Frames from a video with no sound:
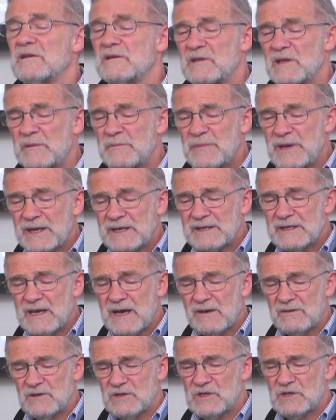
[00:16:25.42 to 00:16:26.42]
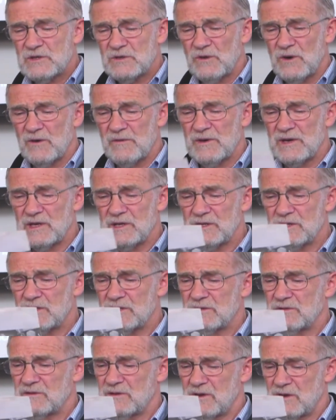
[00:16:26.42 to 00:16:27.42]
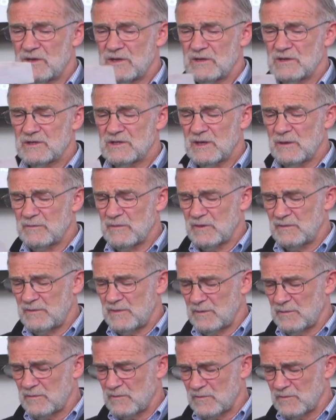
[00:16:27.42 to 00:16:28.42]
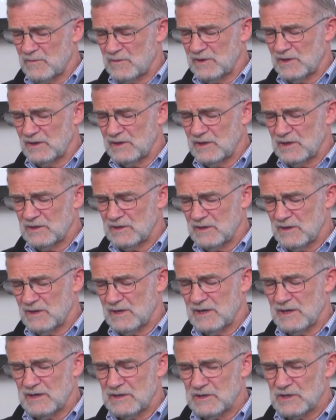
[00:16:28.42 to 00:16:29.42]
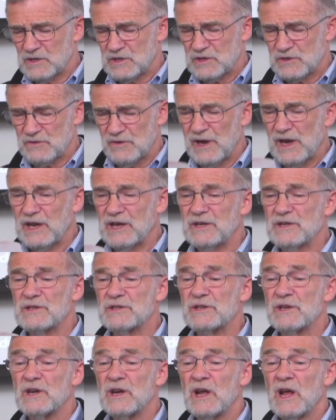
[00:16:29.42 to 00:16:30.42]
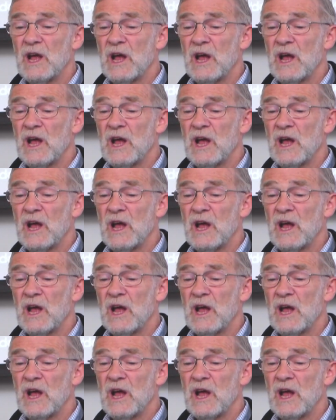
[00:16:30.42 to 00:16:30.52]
they picked out stories, some of them really uh, strange,